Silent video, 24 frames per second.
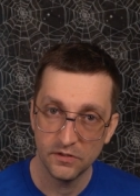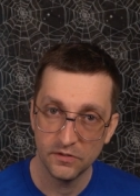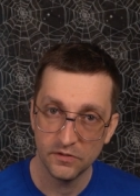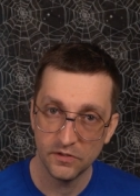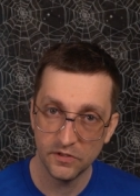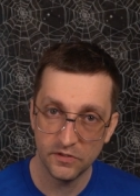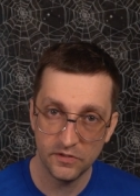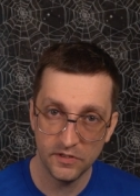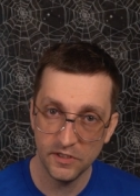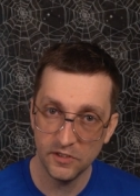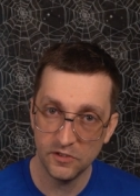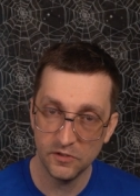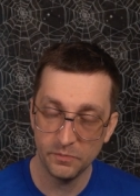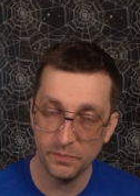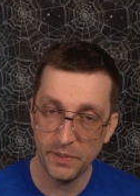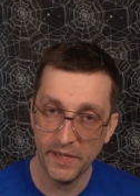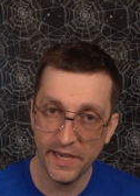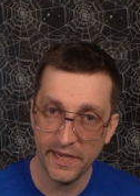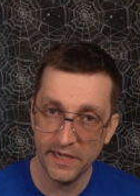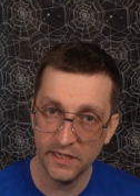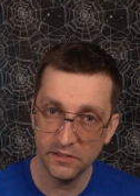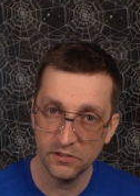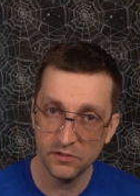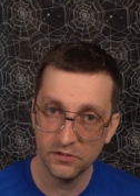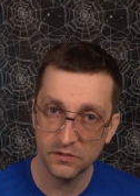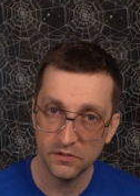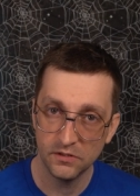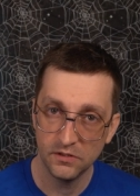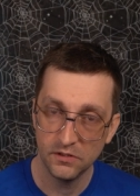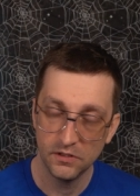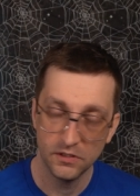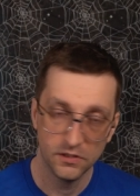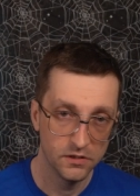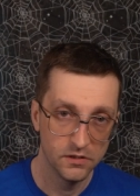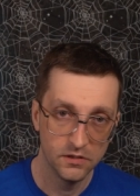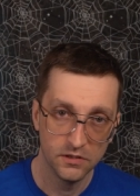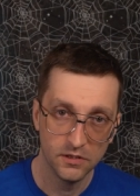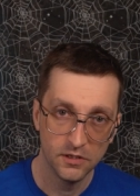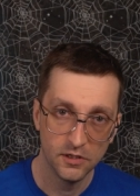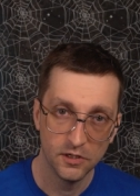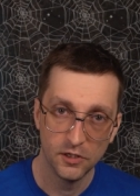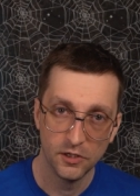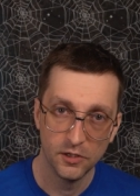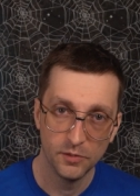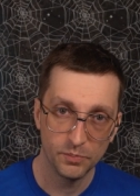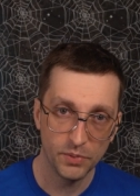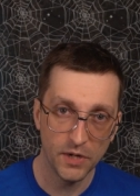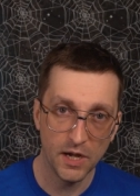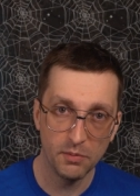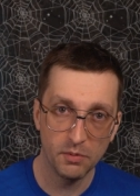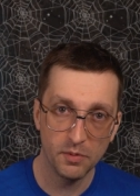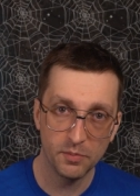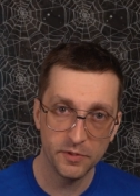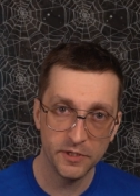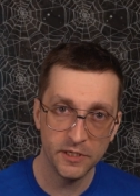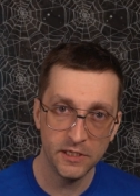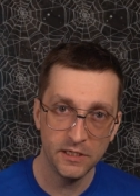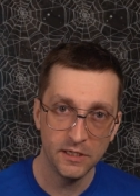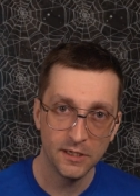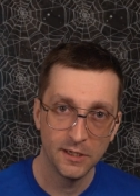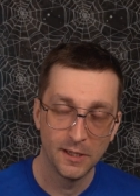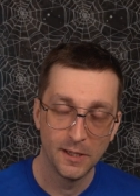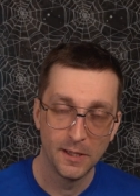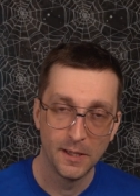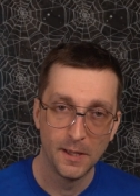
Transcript: the season pass, probably.